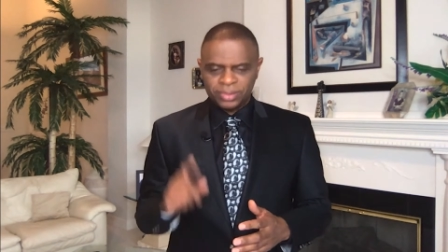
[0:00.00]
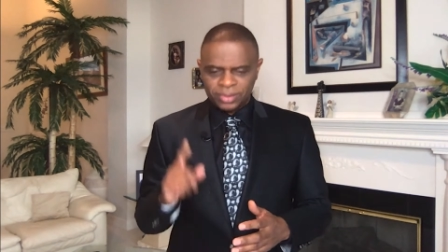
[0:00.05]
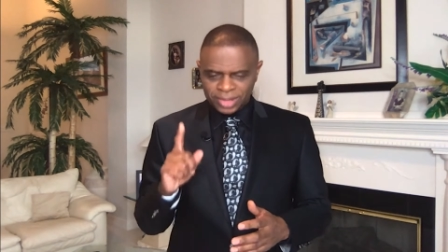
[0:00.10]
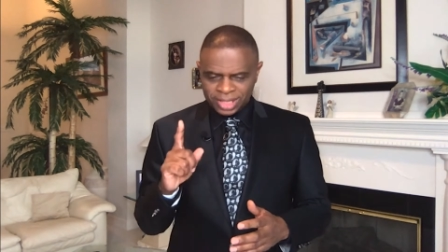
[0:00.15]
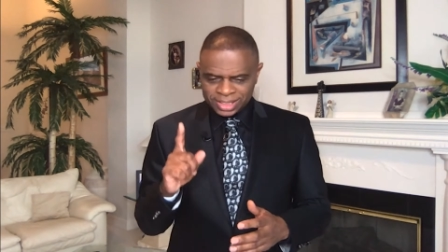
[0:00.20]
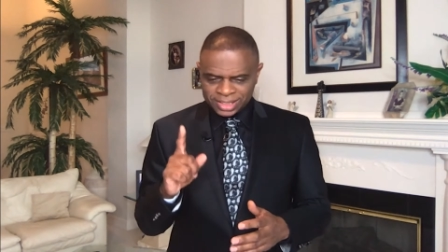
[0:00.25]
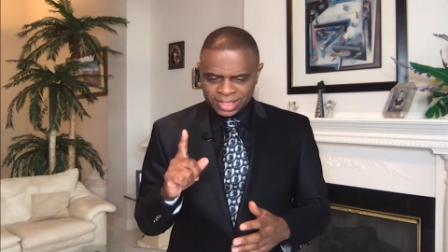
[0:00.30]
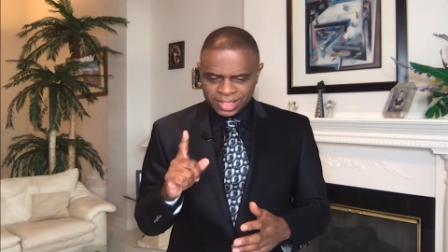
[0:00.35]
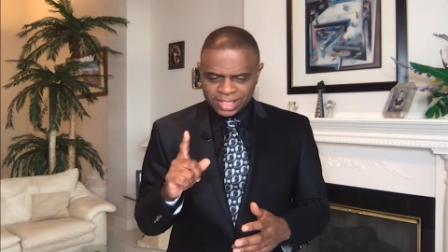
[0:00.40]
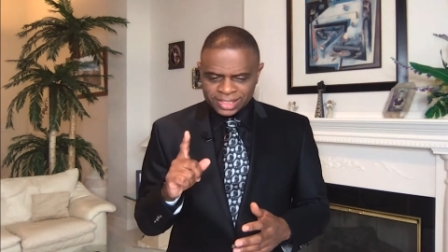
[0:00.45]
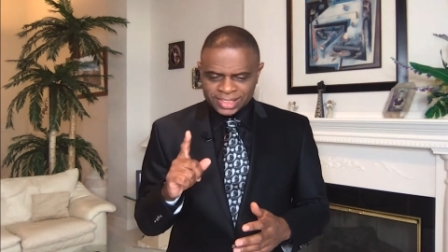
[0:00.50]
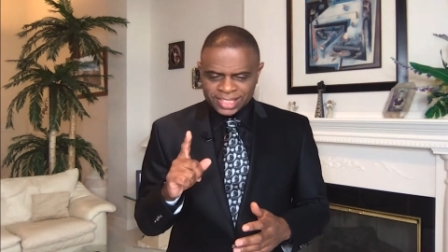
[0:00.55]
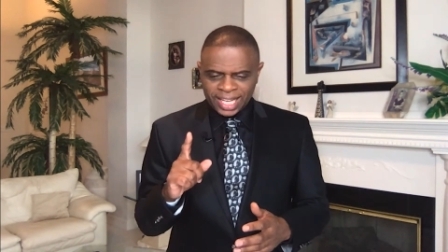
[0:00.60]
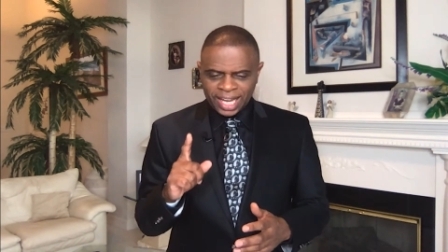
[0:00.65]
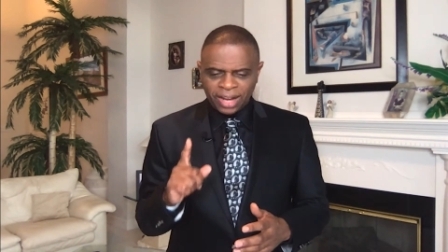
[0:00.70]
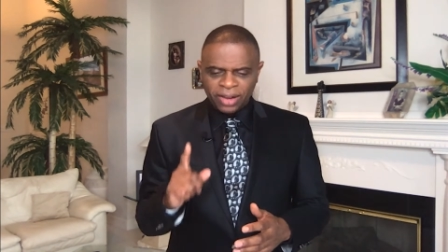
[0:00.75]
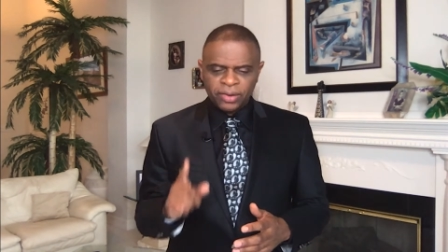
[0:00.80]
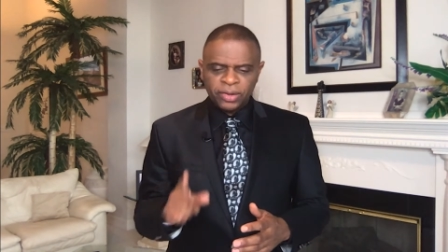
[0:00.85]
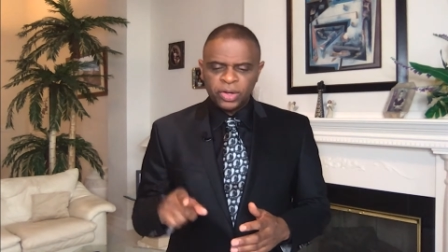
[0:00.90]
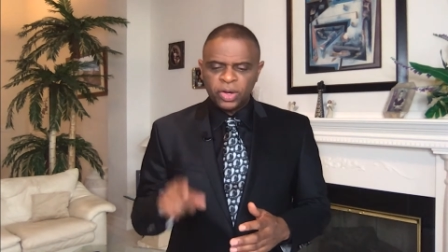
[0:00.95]
listen to this
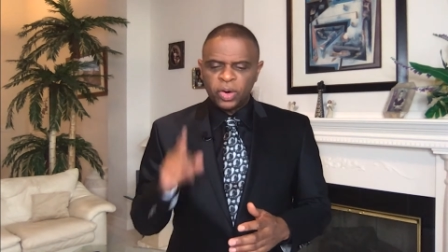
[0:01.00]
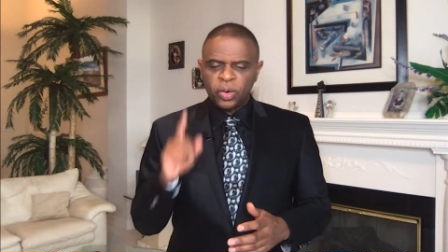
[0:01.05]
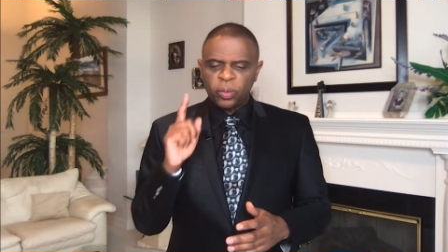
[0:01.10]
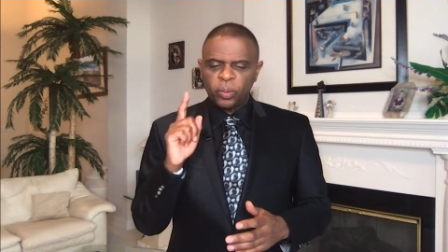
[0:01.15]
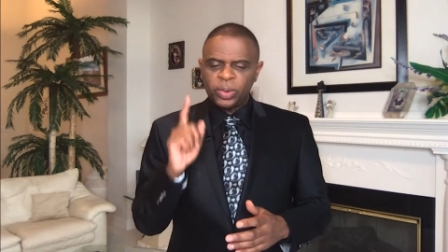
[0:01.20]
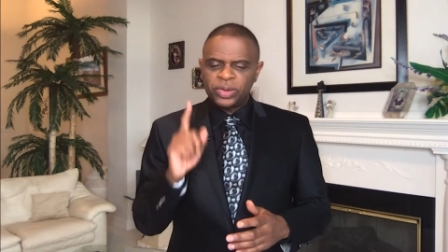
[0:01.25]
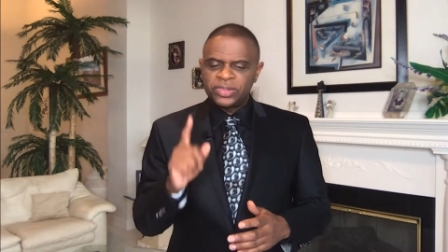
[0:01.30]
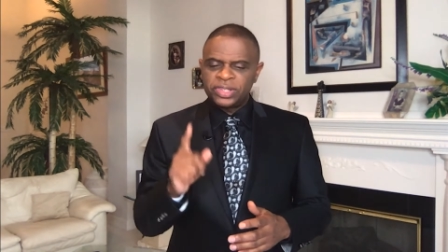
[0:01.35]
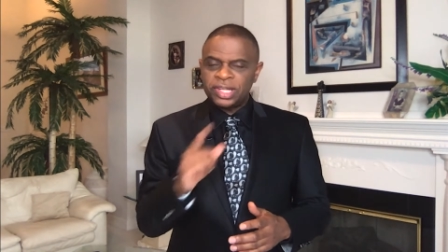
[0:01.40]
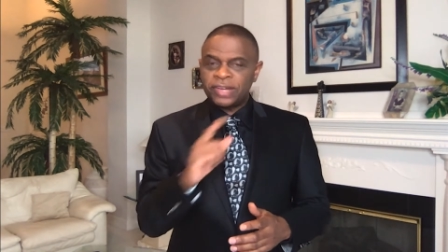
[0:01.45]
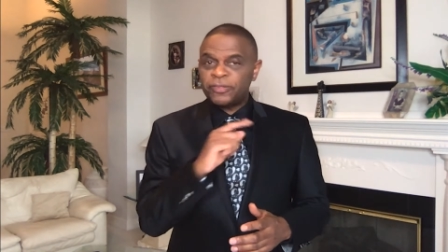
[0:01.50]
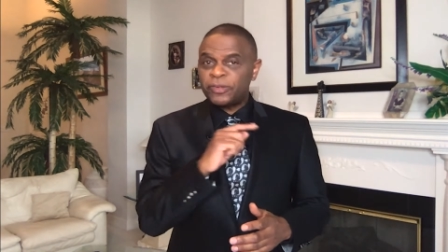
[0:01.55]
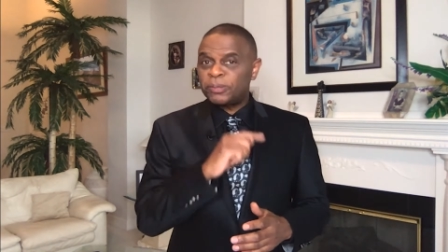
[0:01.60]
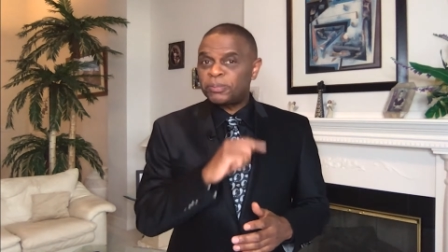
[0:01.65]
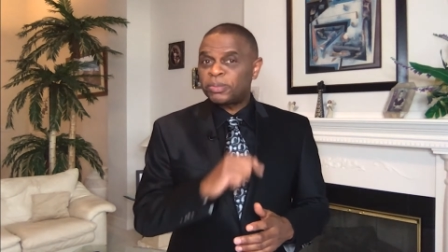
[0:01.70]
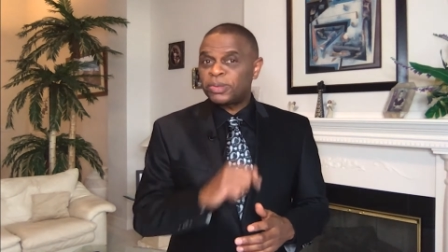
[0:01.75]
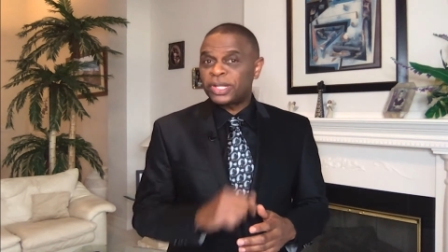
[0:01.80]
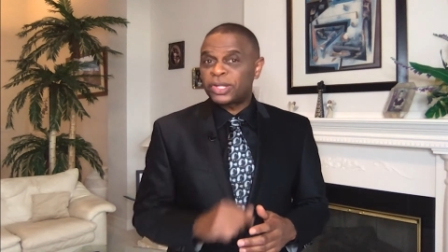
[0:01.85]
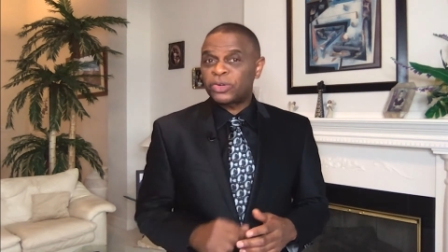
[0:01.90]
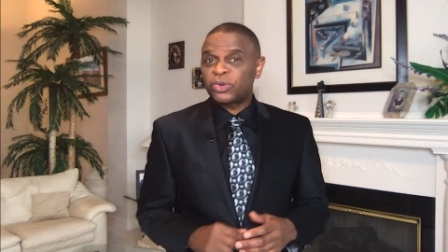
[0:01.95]
now, with
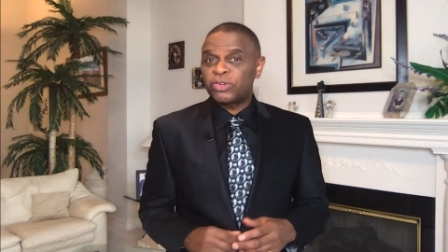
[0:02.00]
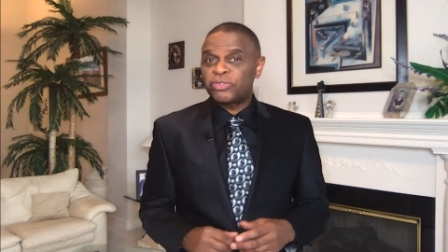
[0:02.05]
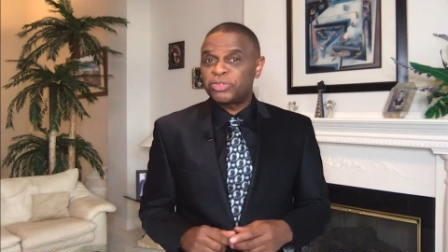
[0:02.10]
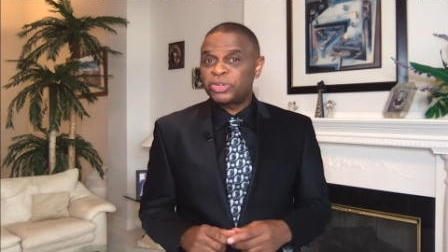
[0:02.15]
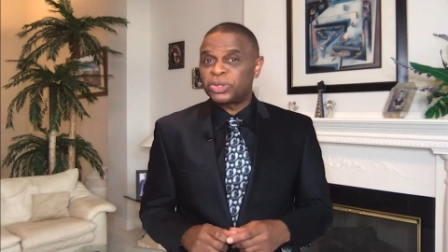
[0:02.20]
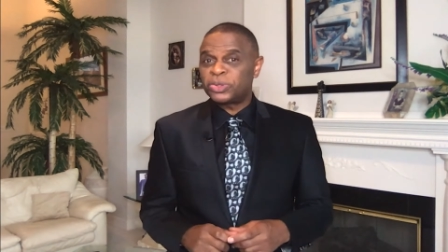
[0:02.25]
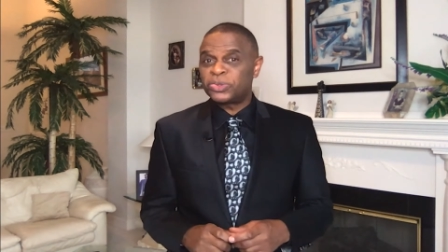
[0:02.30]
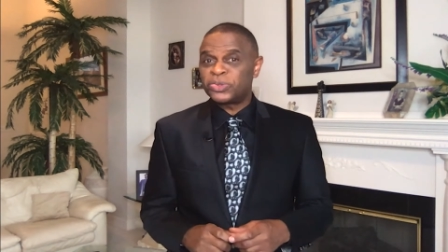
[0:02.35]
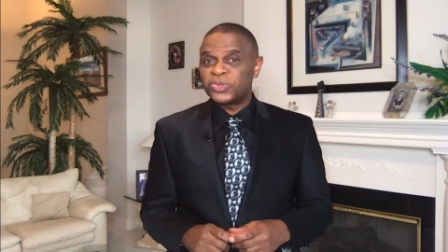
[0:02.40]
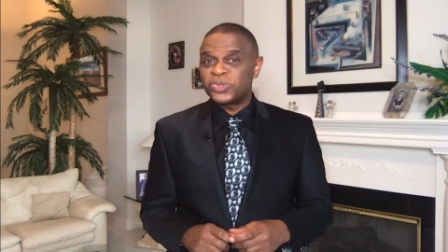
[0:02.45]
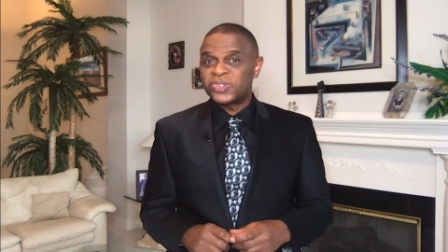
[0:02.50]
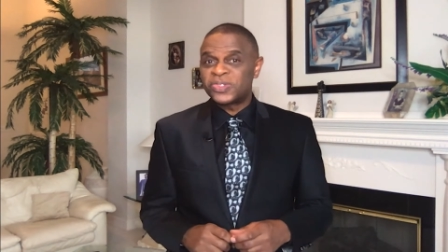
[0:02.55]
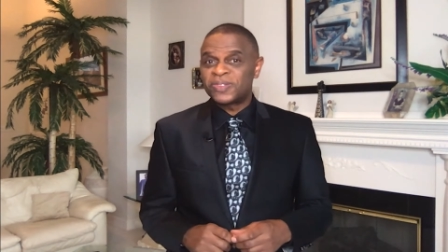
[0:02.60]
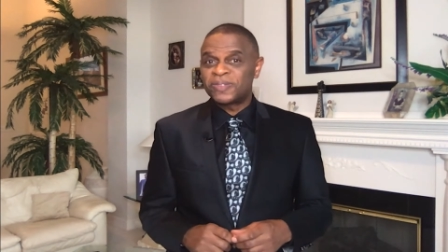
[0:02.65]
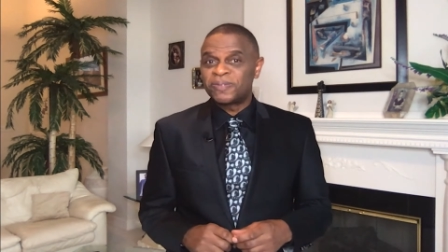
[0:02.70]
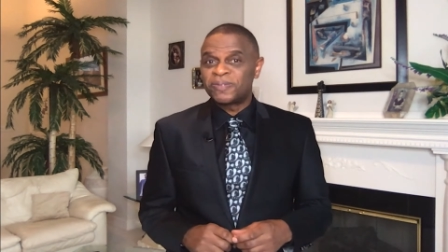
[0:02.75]
different political views.